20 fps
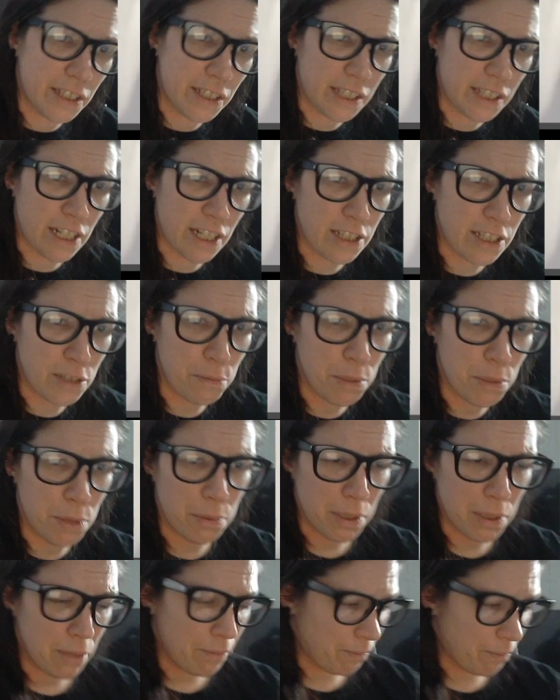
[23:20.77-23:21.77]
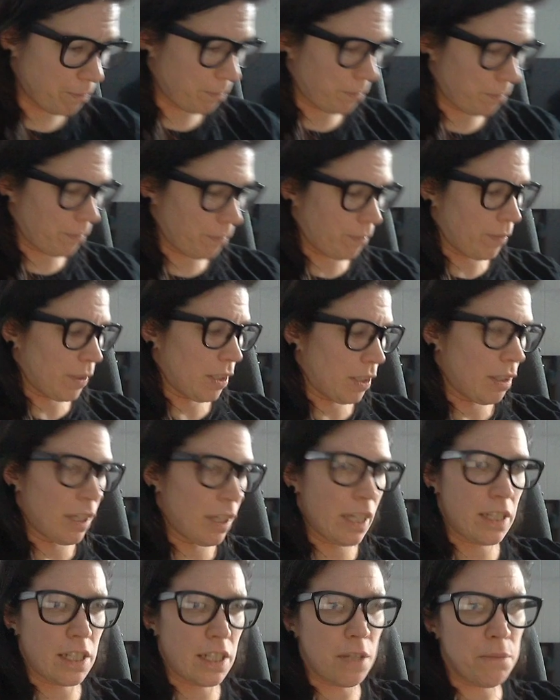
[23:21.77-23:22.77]
that as a bloobin.
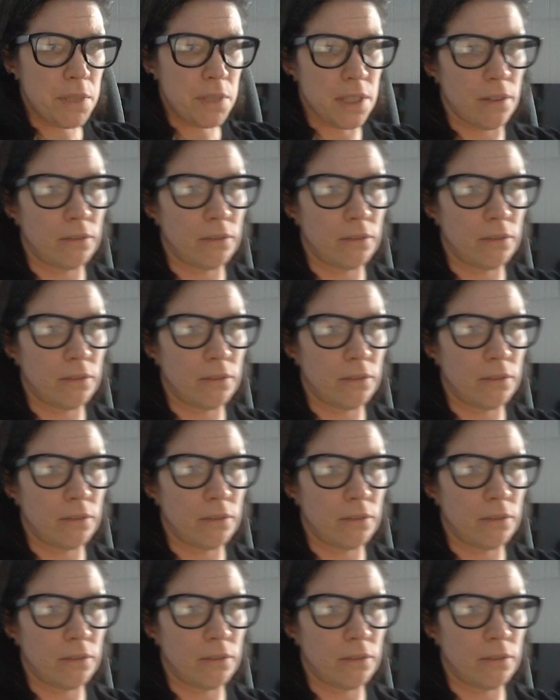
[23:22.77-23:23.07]
8 times?